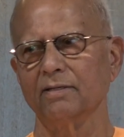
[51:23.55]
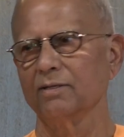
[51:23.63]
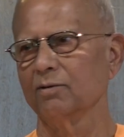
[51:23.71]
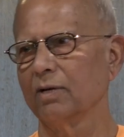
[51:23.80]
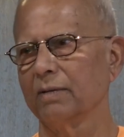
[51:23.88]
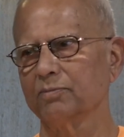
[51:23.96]

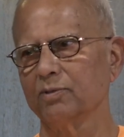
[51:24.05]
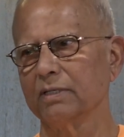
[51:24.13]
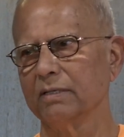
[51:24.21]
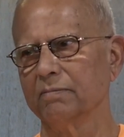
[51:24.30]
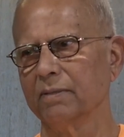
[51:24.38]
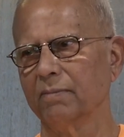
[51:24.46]
you will have to
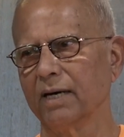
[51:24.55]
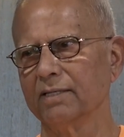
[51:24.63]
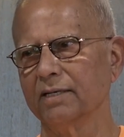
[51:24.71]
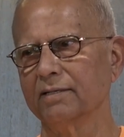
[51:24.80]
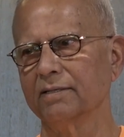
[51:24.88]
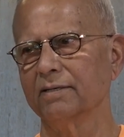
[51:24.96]
give me
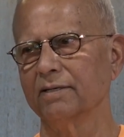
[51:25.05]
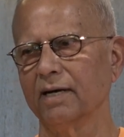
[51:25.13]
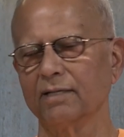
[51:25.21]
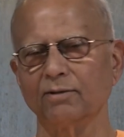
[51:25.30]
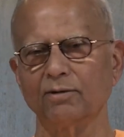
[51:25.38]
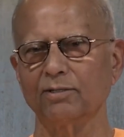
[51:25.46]
money,
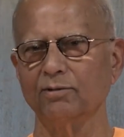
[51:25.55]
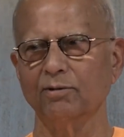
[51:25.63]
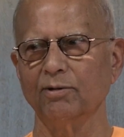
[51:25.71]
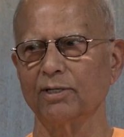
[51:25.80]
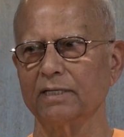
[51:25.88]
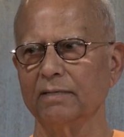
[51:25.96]
otherwise you will
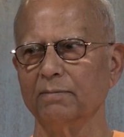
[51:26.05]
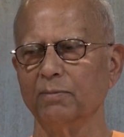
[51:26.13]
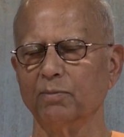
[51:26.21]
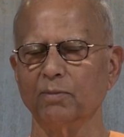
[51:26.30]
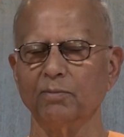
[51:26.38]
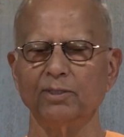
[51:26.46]
not give me
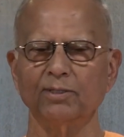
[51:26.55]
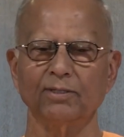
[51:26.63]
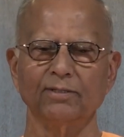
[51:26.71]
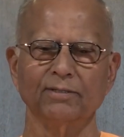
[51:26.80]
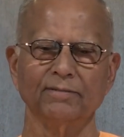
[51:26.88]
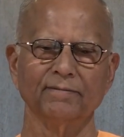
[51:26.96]

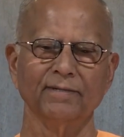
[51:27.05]
brahmacharya.